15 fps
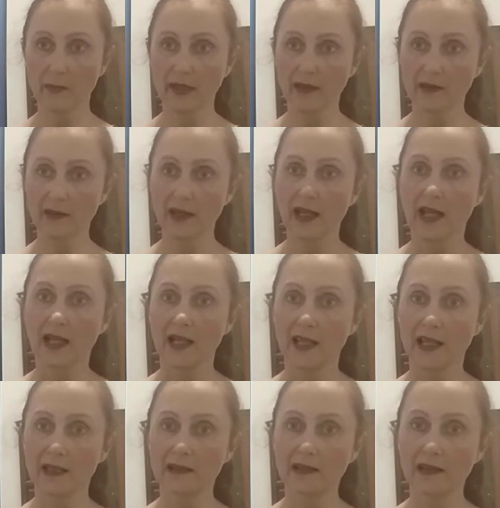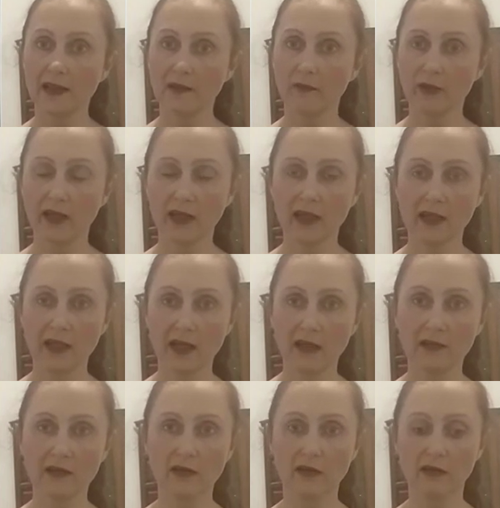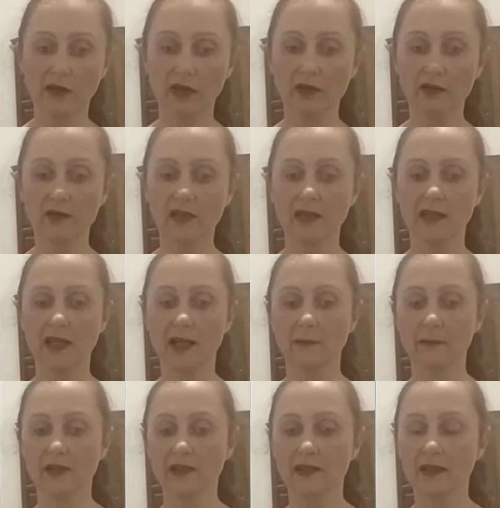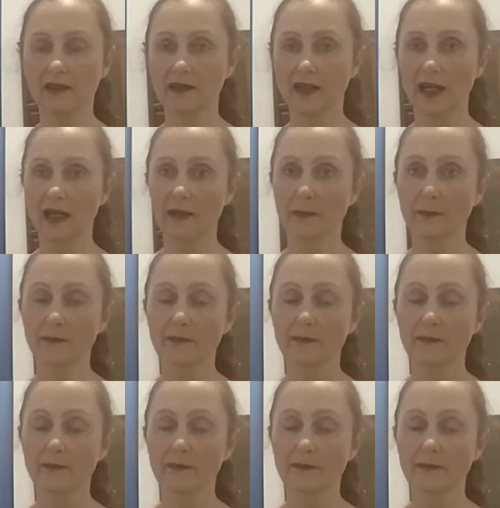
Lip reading: But let's see if we can get those numbers down.